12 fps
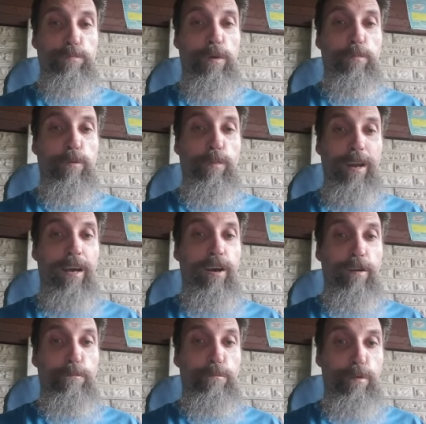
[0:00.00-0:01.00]
people want to
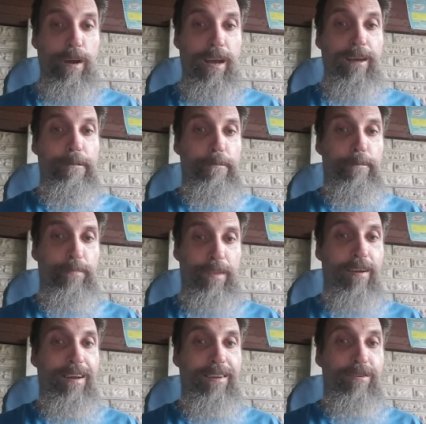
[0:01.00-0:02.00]
go and pray.
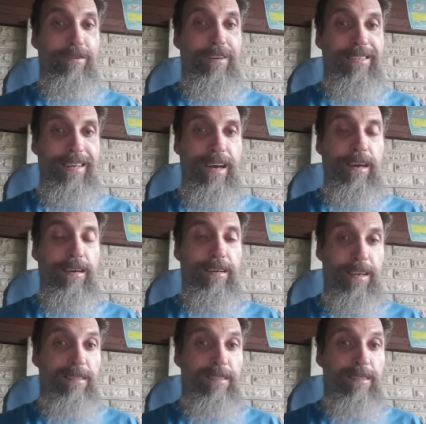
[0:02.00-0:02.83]
They're under attack.